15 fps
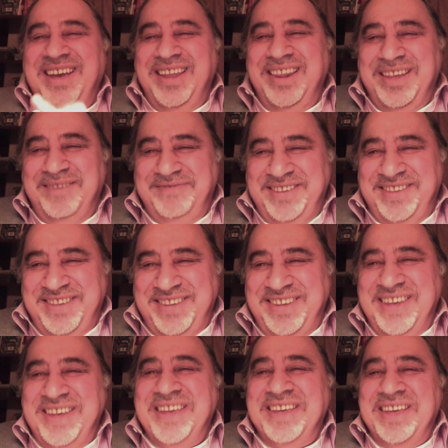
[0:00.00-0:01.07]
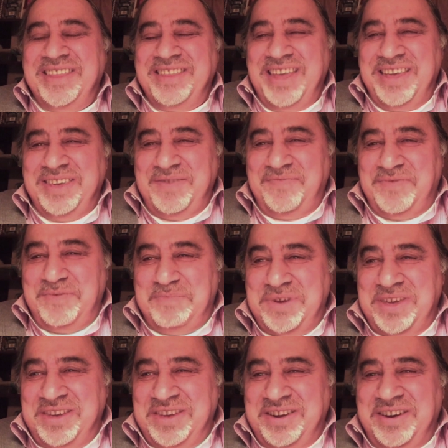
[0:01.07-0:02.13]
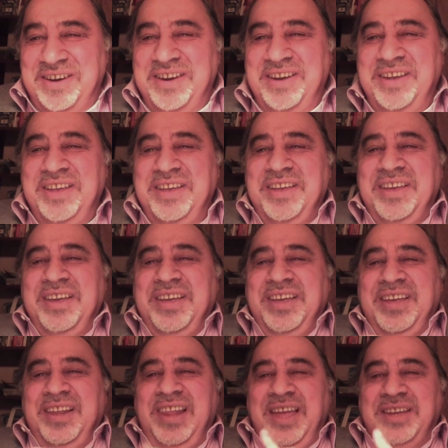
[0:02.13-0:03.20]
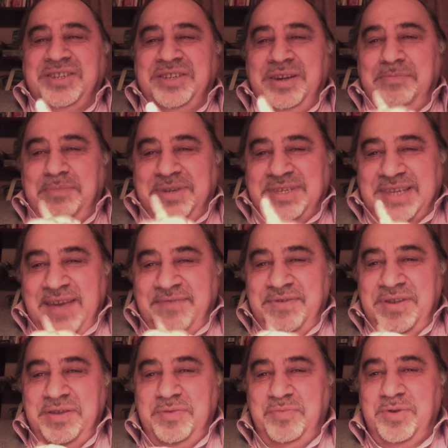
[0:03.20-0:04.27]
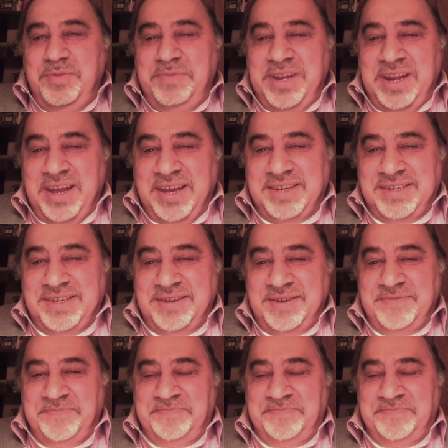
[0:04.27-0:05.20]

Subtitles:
I love it. Thank you for being here. Lecture number 7 will be next.